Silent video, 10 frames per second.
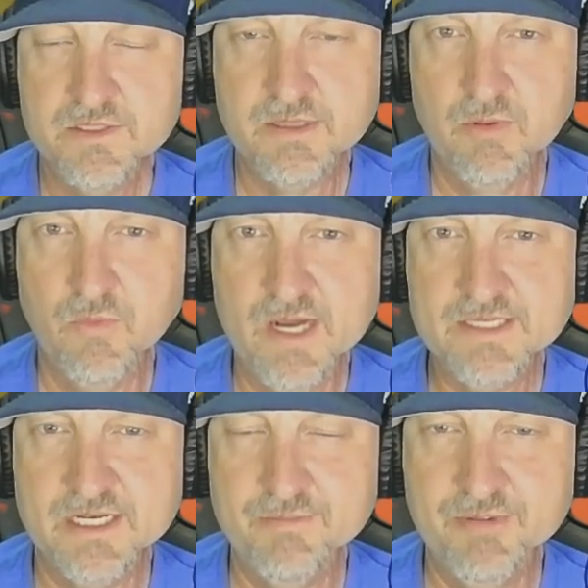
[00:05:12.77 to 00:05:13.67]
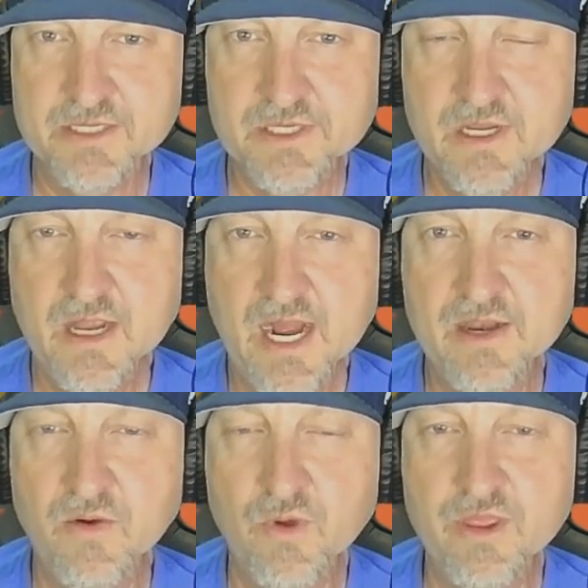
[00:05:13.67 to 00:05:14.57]
some of the ways that he pitched,
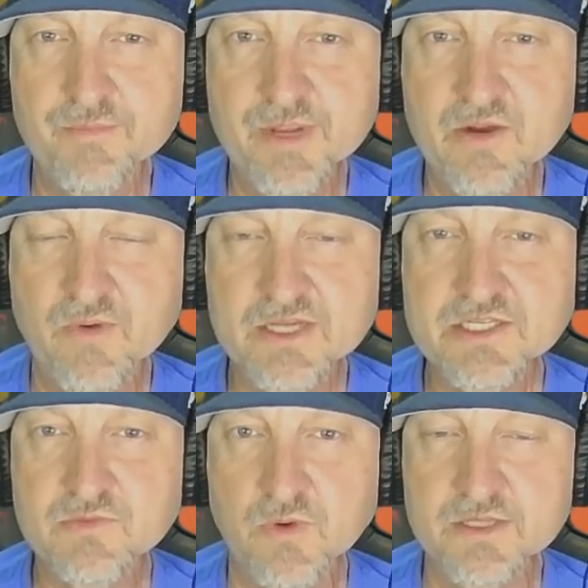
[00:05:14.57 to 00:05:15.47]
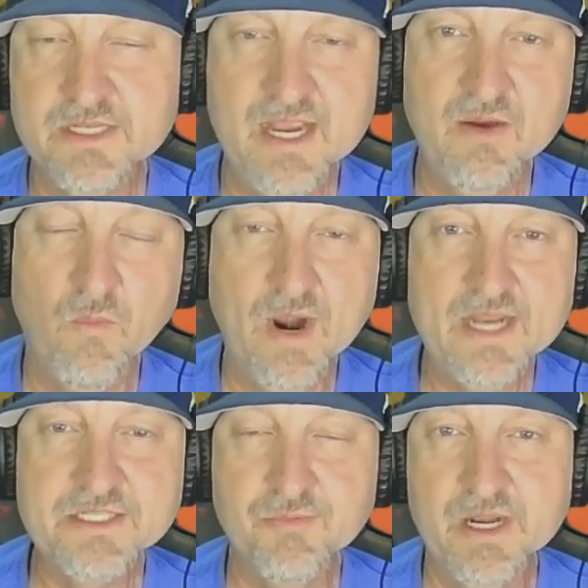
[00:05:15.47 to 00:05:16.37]
I know one of the big questions was, hey, why
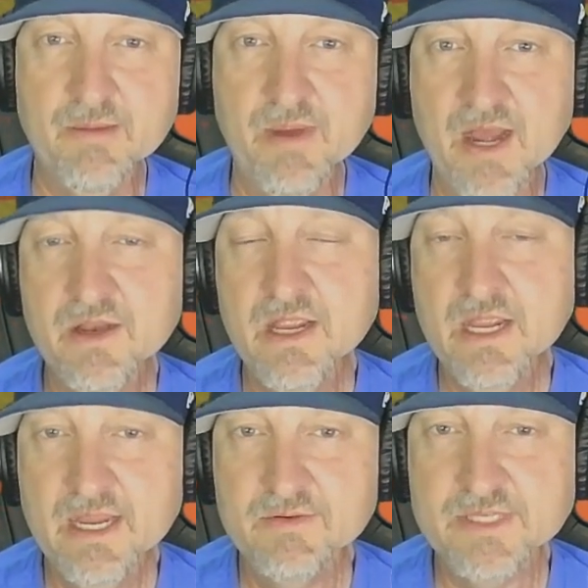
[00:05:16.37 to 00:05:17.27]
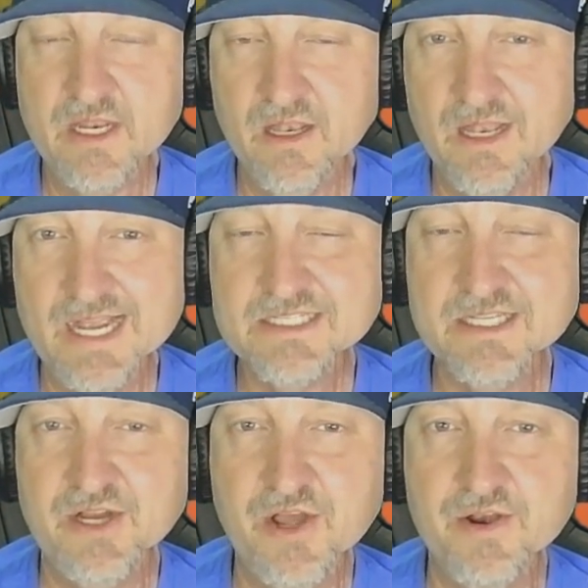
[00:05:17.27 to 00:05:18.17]
did you bring him out? He was at less
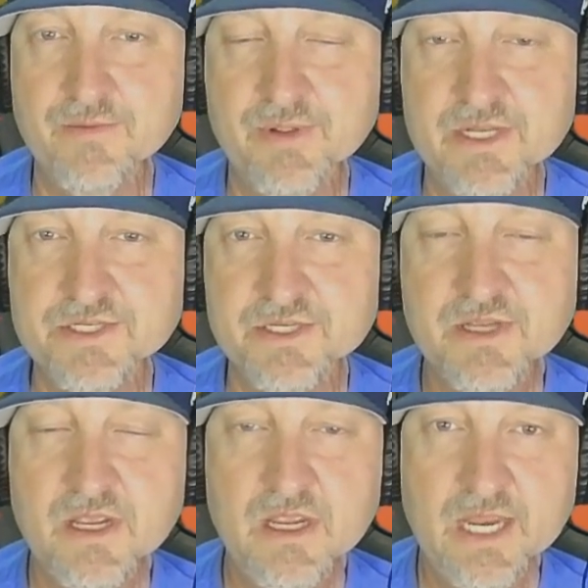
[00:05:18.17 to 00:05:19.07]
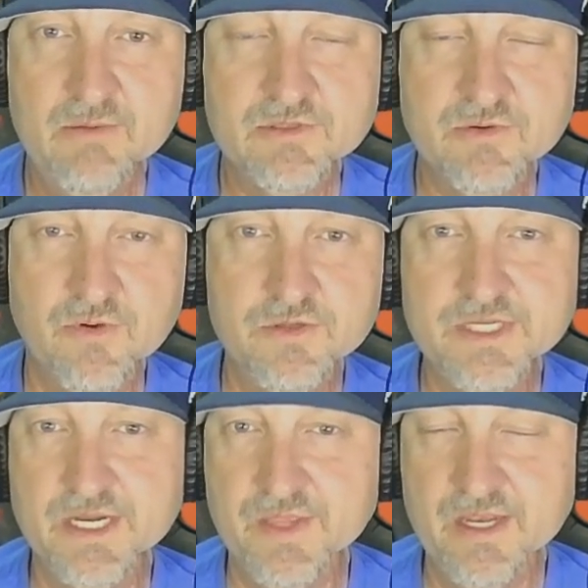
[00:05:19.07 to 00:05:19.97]
than 100 pitches. He was
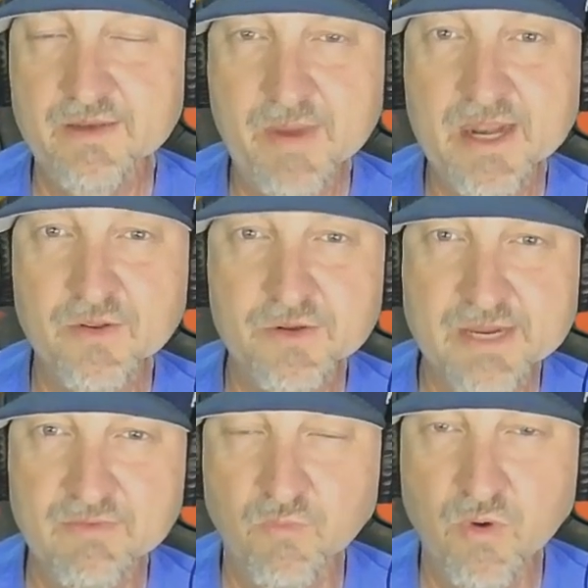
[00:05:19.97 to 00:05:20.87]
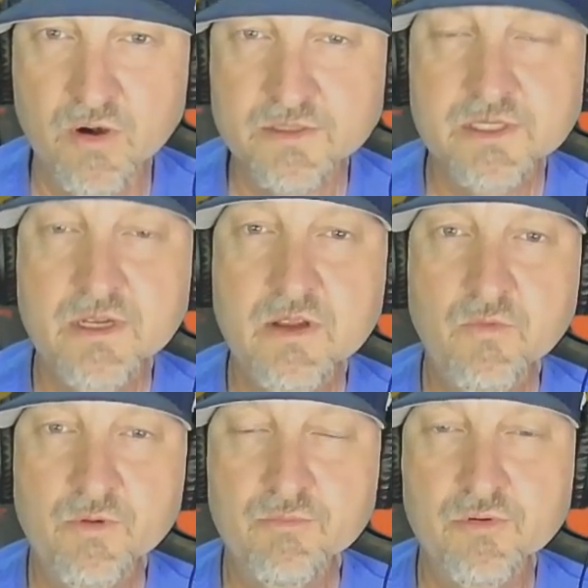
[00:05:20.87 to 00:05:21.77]
cruising, and then it made it look even worse
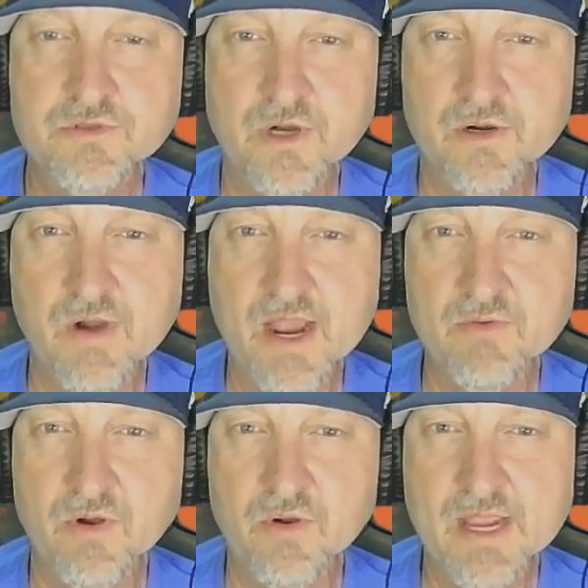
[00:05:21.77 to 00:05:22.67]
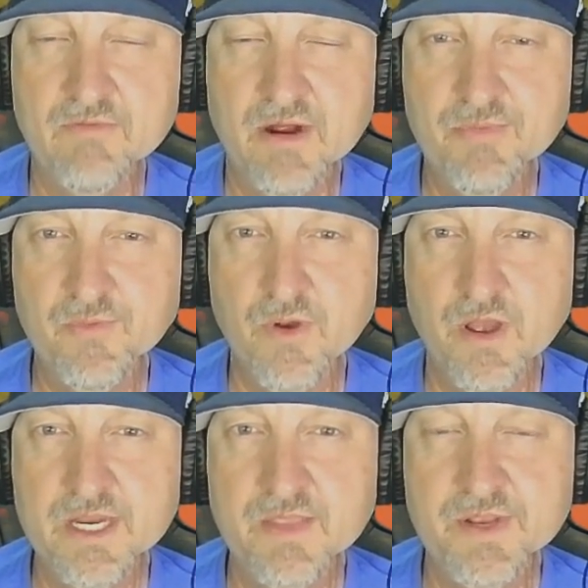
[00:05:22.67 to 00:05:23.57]
when Bruzdar Gratterall gave up the
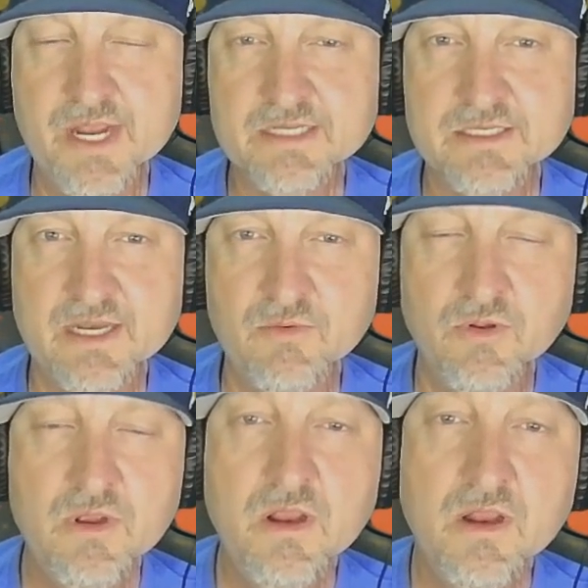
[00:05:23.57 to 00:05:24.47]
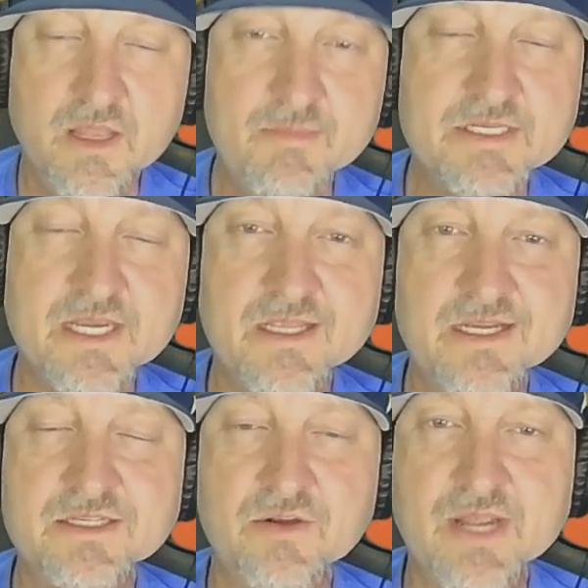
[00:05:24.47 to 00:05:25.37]
run in the next inning. Well, let me say
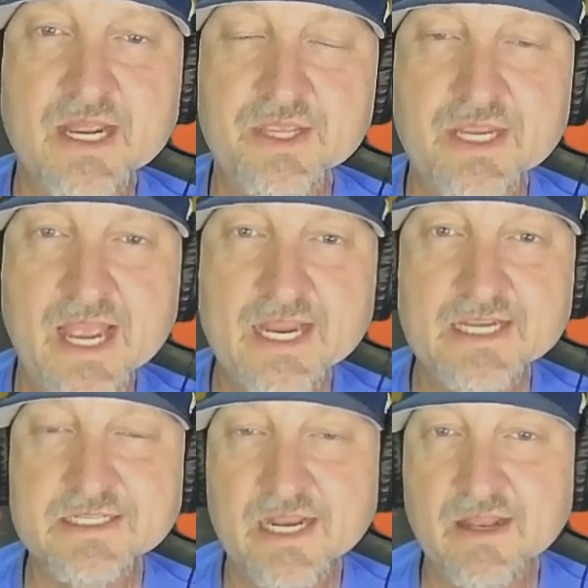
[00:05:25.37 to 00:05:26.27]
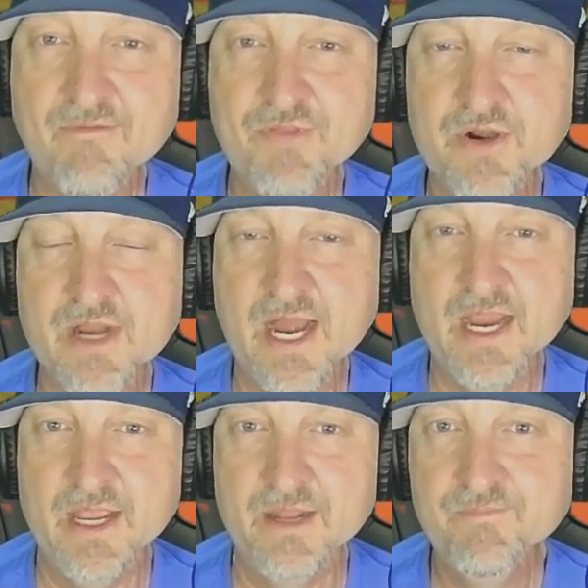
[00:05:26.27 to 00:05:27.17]
this. Okay, the Yankees, they left their guy
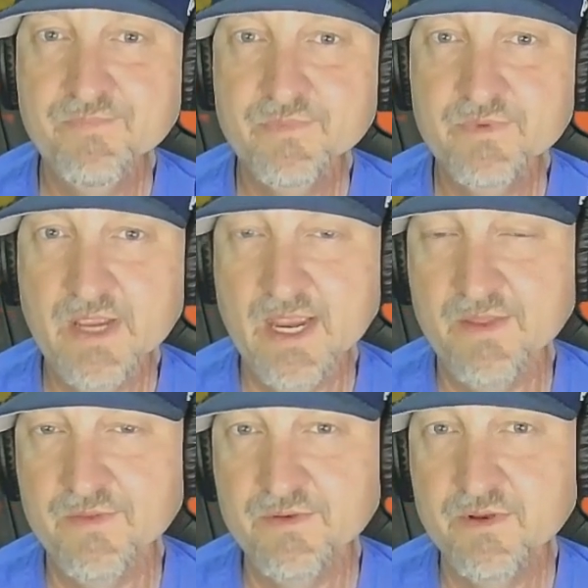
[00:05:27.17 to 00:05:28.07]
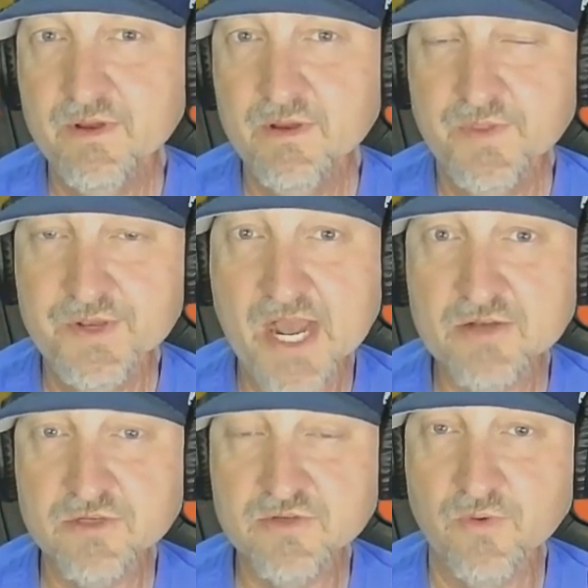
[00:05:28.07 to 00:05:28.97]
in, and the
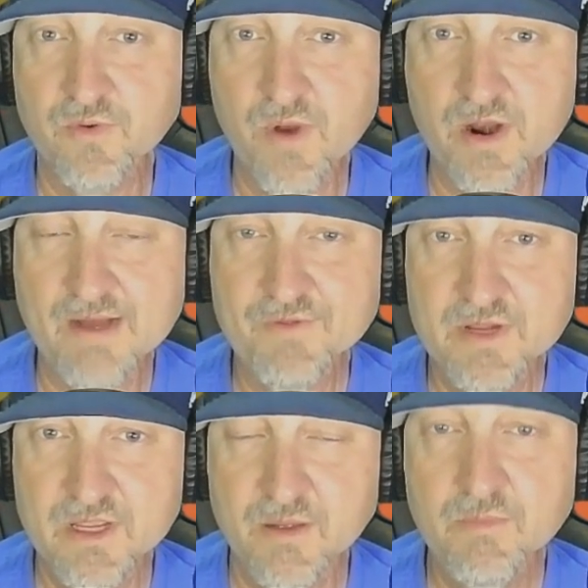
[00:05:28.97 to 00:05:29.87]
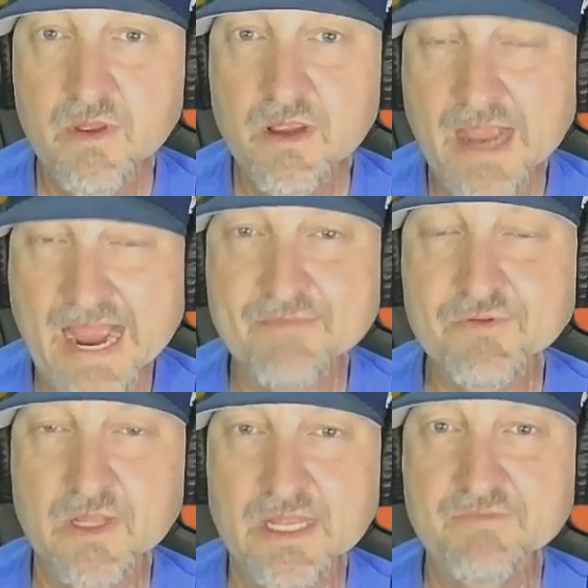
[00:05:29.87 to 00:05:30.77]
Dodgers scored a run off of him
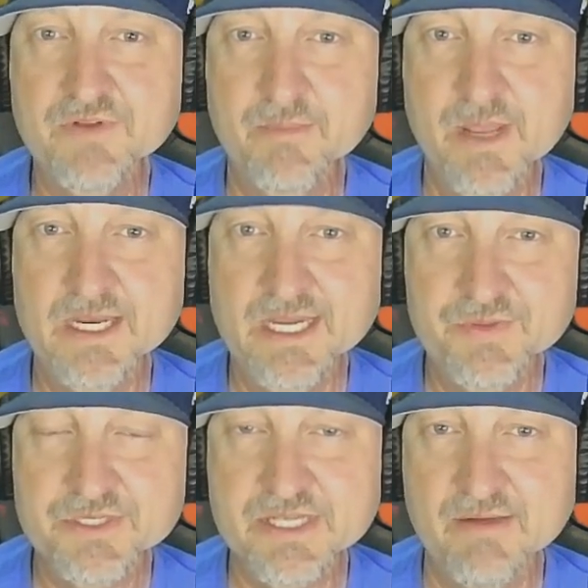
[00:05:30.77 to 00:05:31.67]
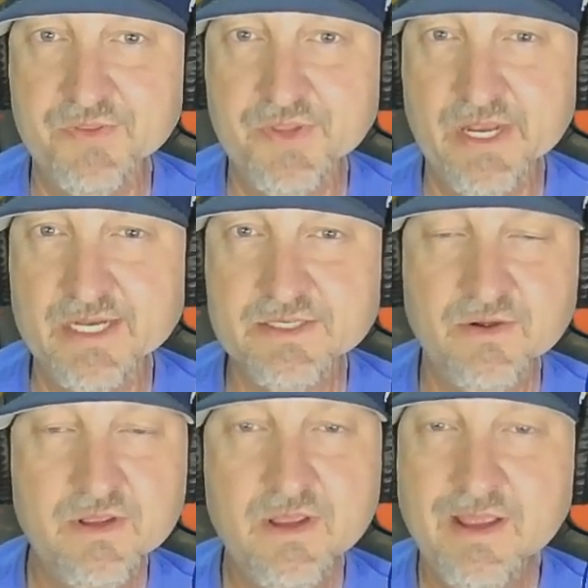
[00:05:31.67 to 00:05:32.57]
after they left him in the seventh inning.
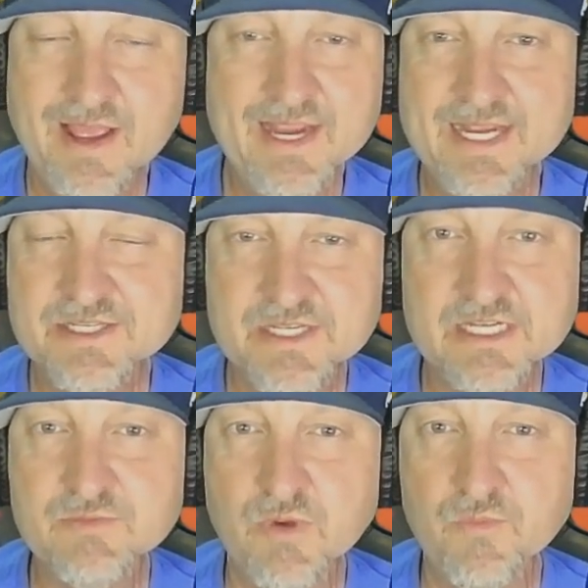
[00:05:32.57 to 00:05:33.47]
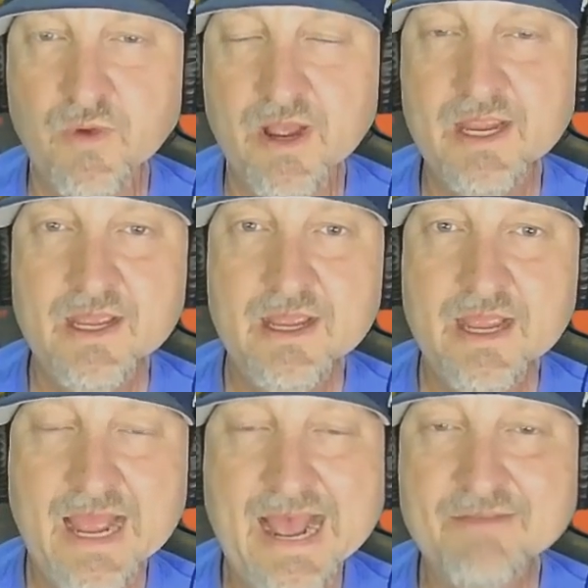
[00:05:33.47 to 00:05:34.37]
So, hey, it's 6-1 way,
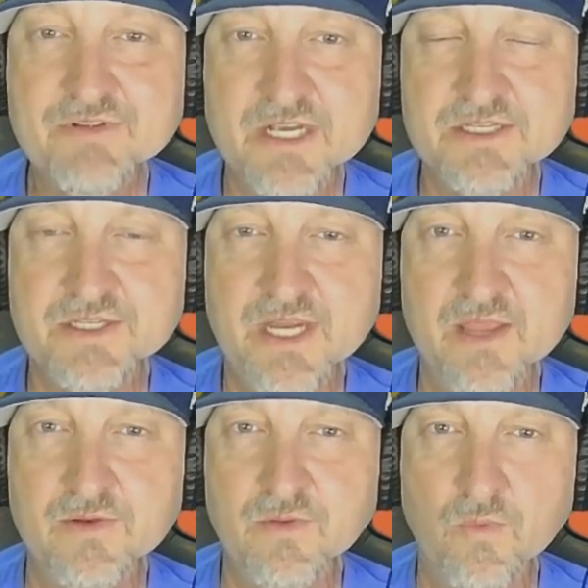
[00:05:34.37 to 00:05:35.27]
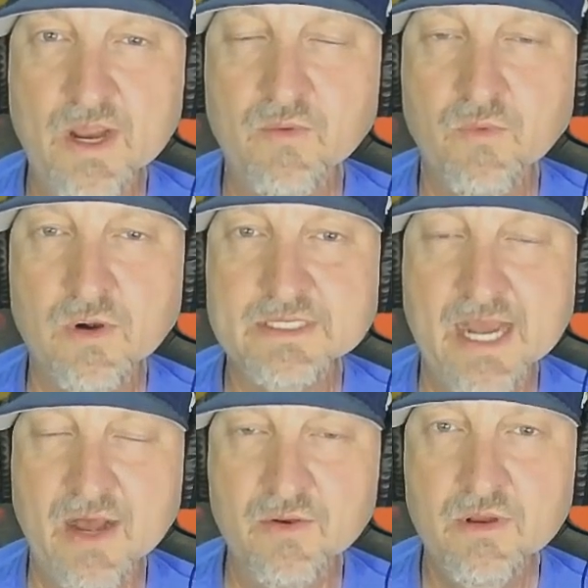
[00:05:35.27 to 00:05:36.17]
half dozen the other, the way it worked
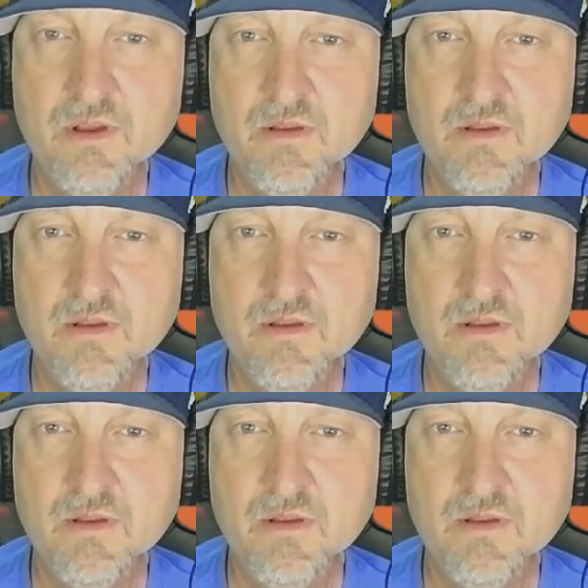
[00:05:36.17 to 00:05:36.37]
out.